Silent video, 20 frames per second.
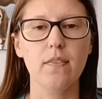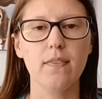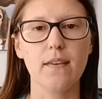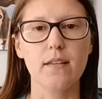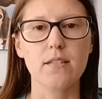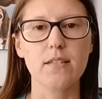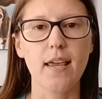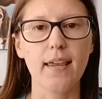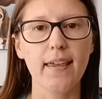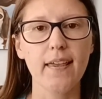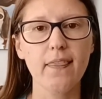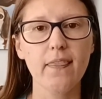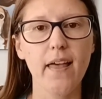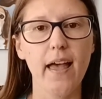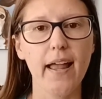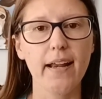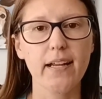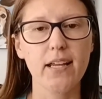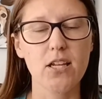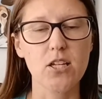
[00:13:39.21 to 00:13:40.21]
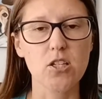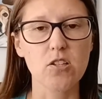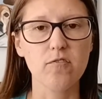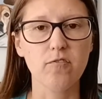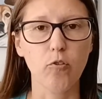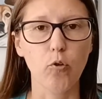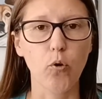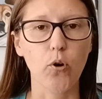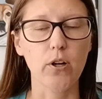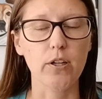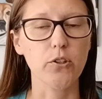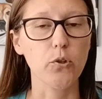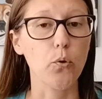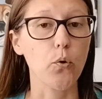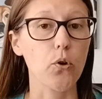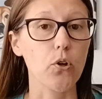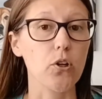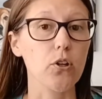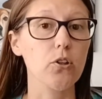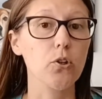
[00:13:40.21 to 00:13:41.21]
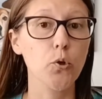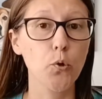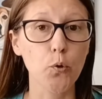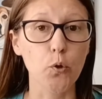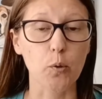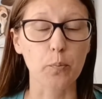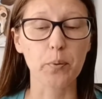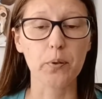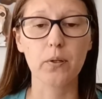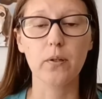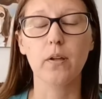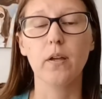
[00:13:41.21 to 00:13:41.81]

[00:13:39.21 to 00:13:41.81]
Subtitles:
The second line is for your CURP.